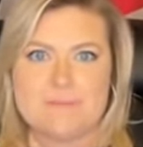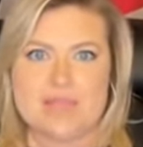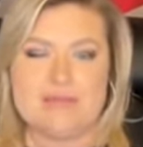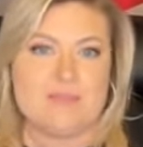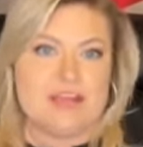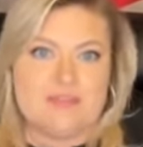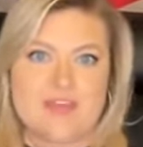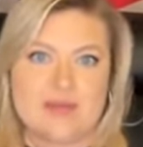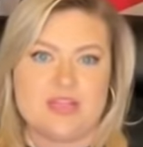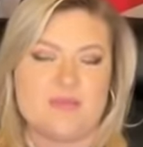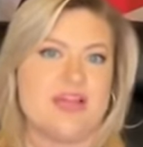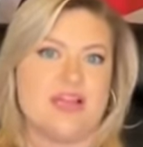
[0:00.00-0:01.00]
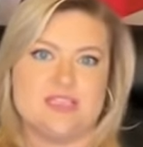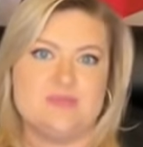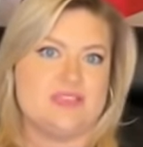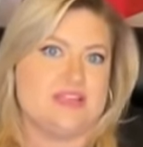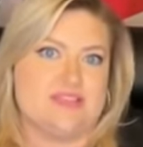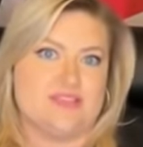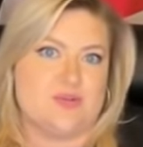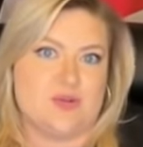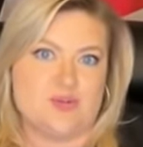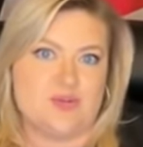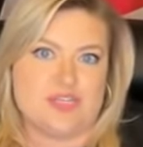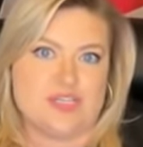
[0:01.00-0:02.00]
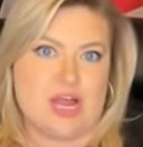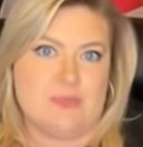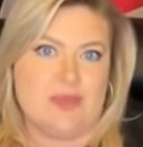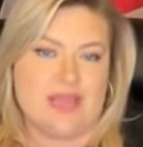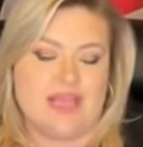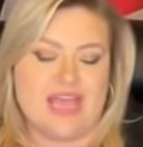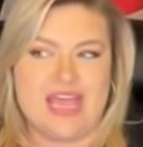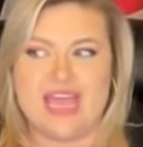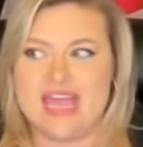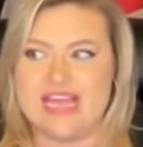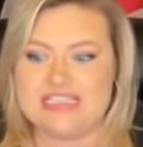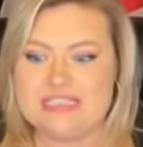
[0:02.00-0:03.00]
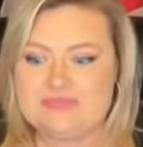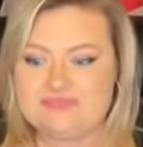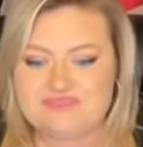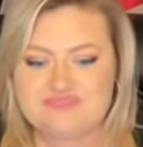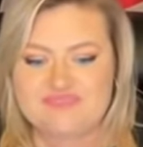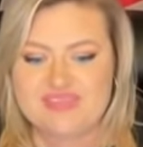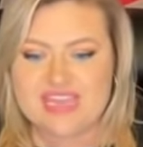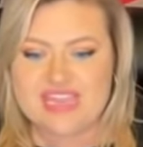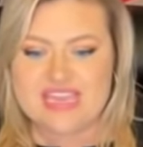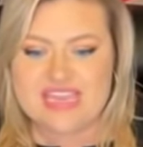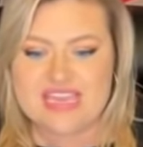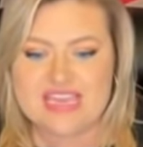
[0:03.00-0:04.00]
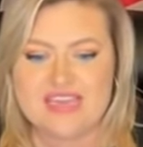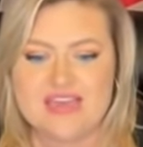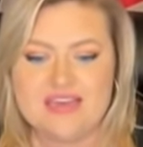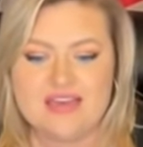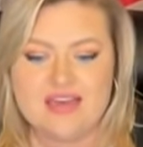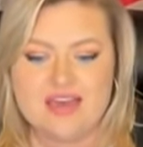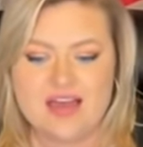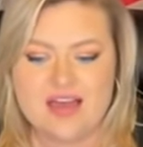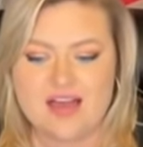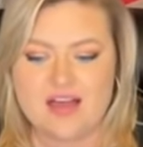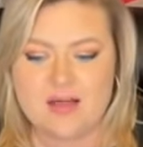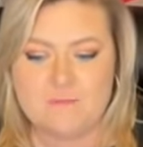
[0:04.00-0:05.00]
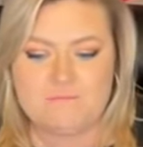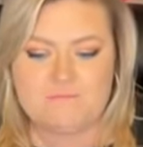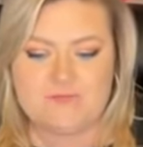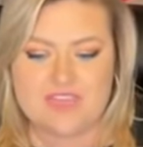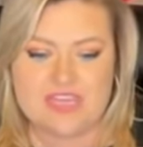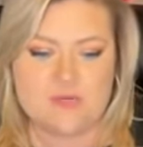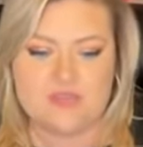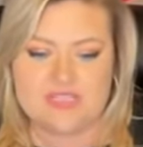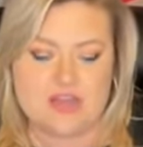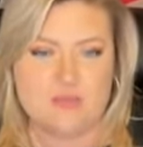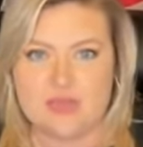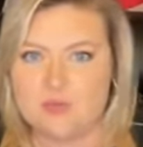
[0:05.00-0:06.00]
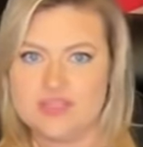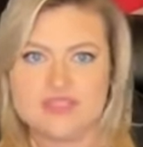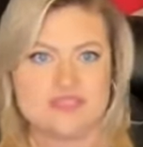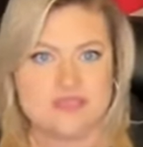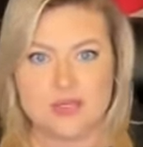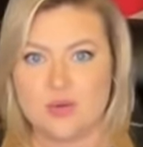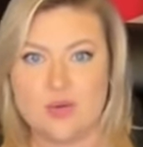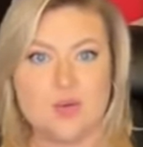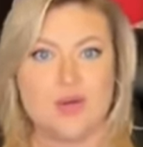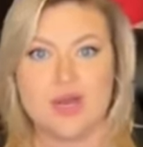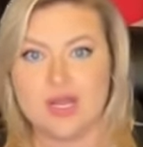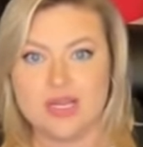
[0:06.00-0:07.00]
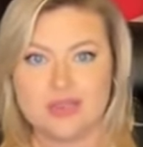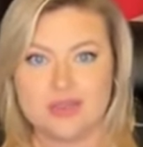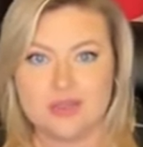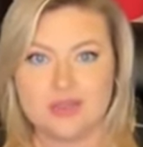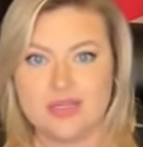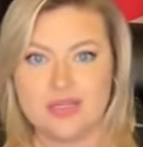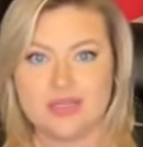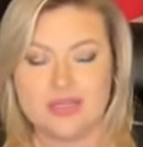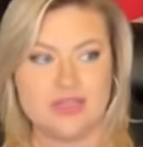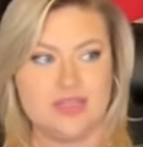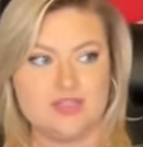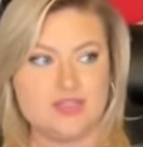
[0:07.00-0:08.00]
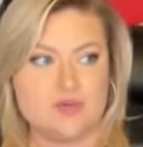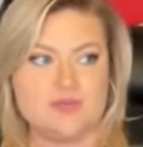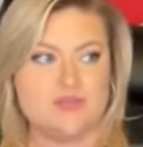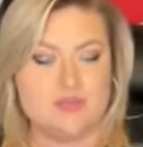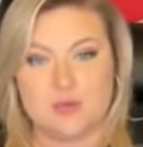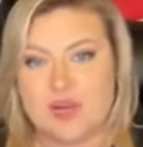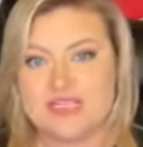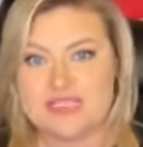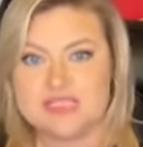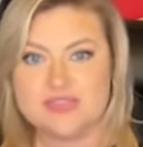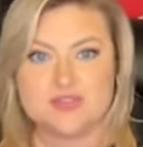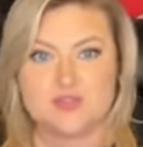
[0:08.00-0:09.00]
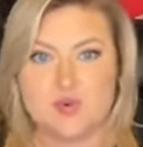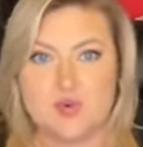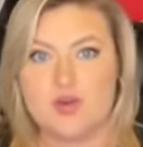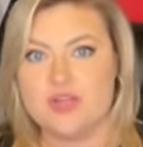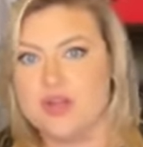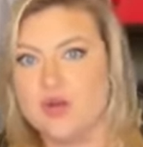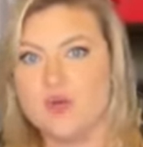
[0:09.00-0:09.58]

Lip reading: In my family, my husband does the grocery shopping, and he will tell me what's going on in terms of the prices in the store,